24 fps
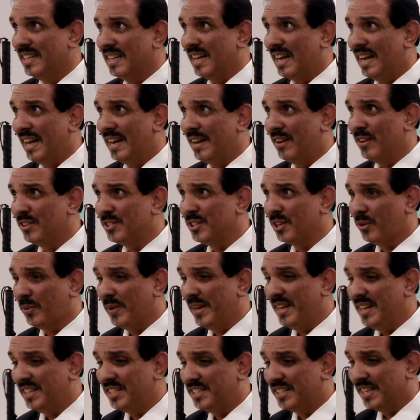I also
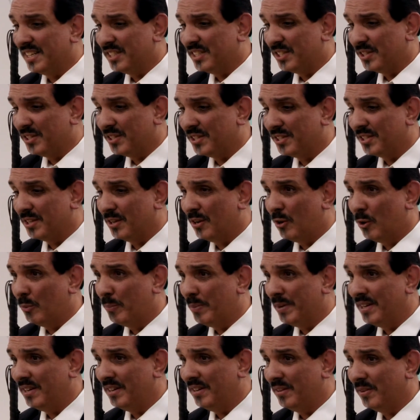created gestures to
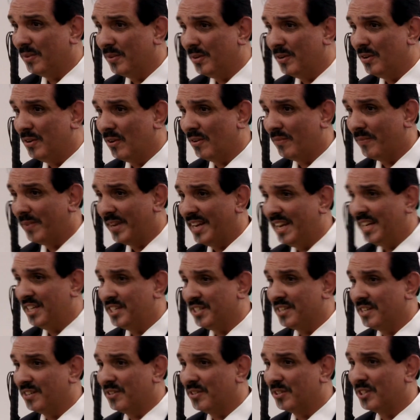open notification
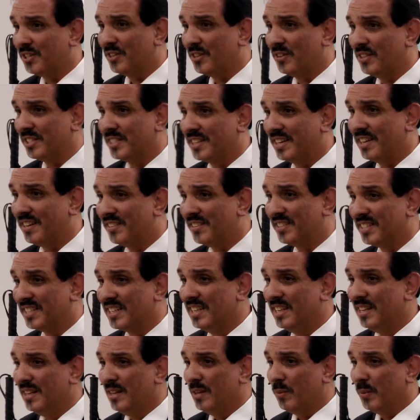and control centers.
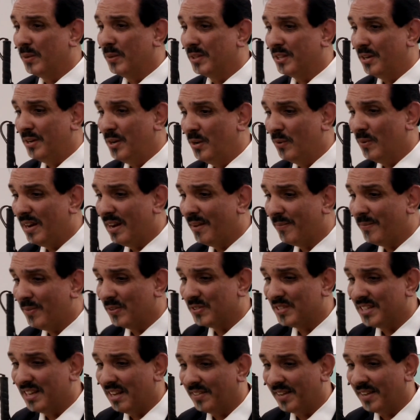With the new iPhones
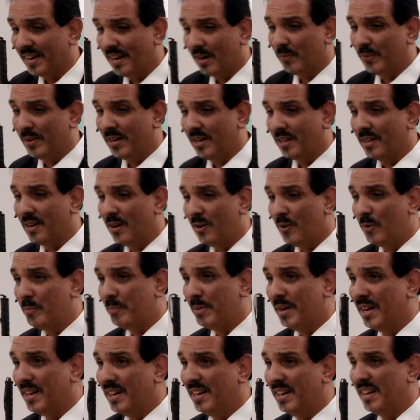now, they got rid of the home
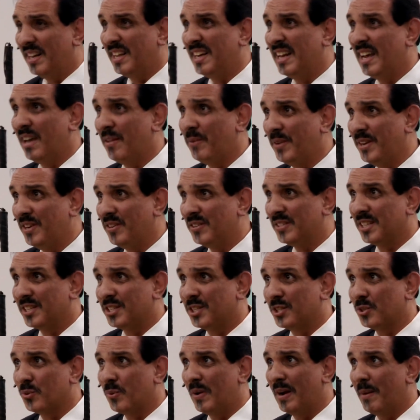button, and now we use the
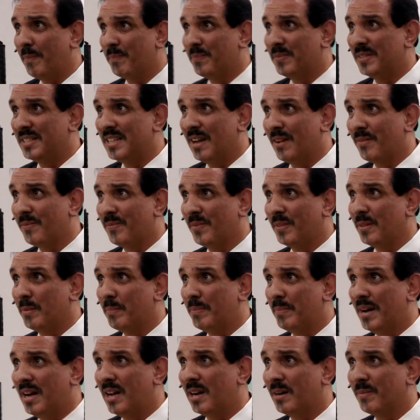swipe down from the
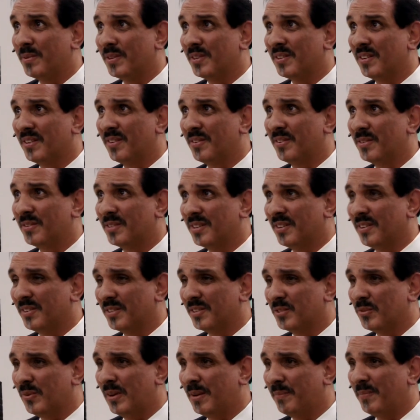bottom or
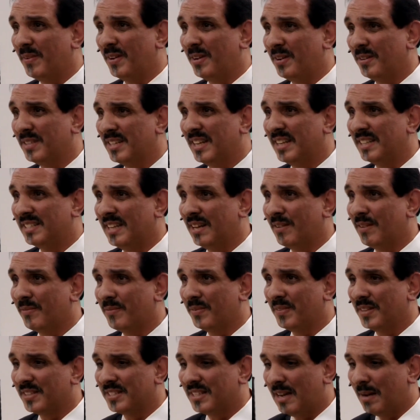swipe down from
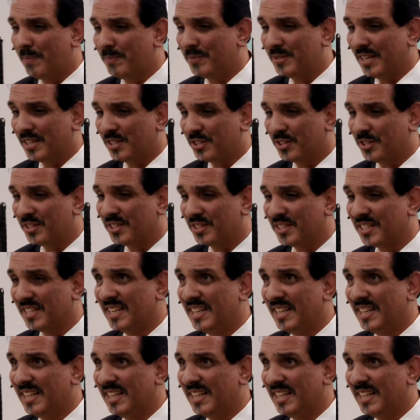the top gestures.